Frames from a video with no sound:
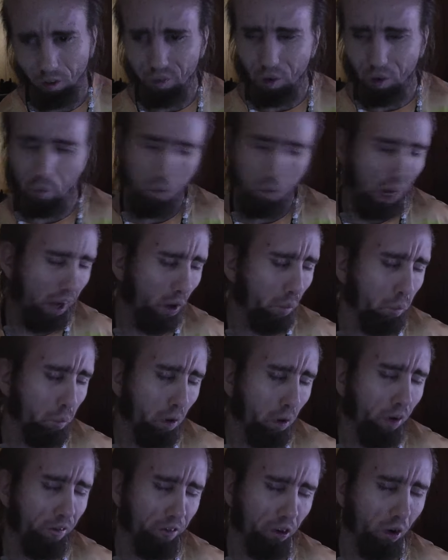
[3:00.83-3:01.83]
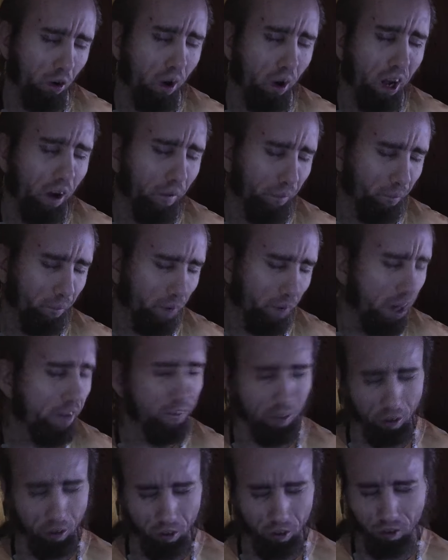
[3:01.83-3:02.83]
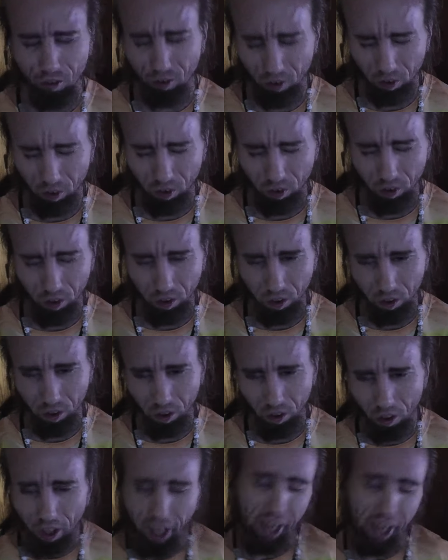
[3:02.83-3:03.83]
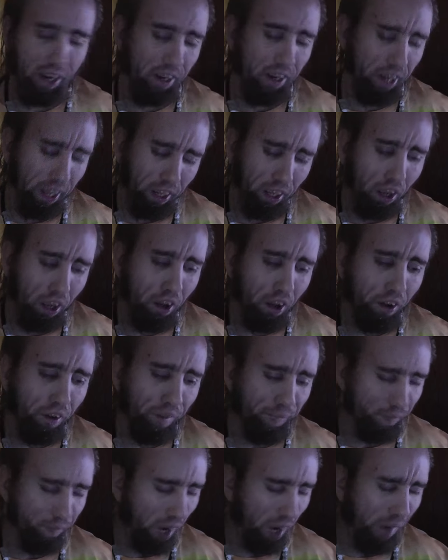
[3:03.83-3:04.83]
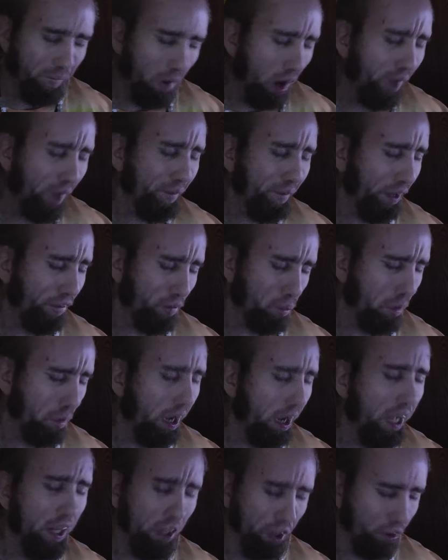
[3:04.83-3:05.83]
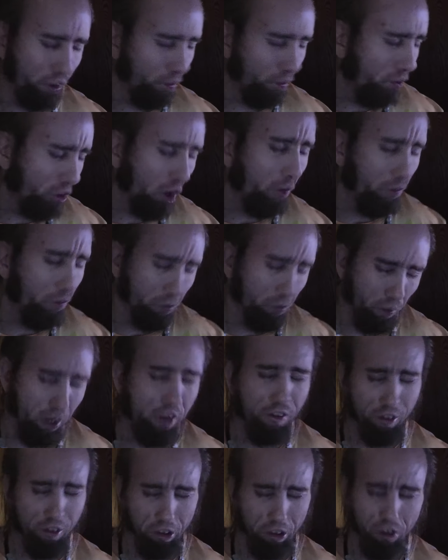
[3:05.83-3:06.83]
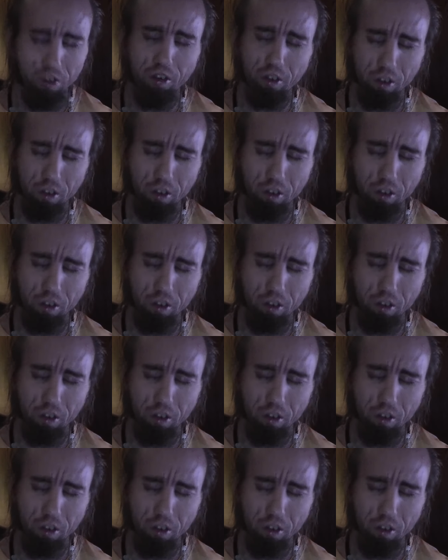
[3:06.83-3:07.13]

my own personal health reasons. And Nick, my mom explained to you those reasons.